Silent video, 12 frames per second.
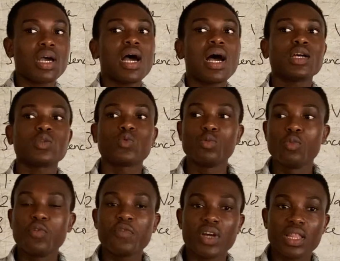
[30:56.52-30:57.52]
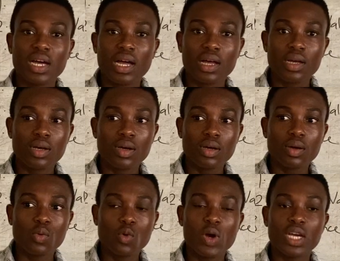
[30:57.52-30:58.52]
As we move further,
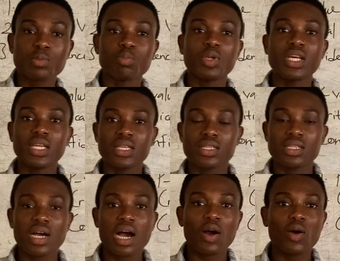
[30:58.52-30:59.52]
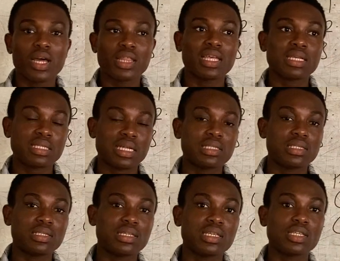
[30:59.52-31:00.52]
we will explain how a test
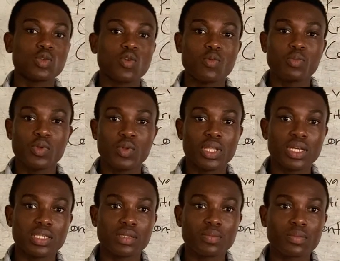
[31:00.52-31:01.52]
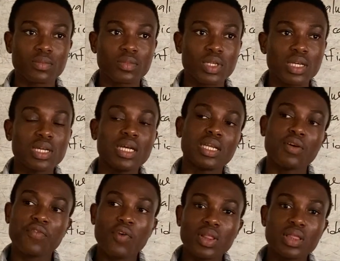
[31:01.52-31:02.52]
statistic is computed. And the
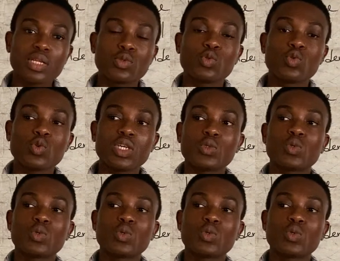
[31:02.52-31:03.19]
fourth thing to do is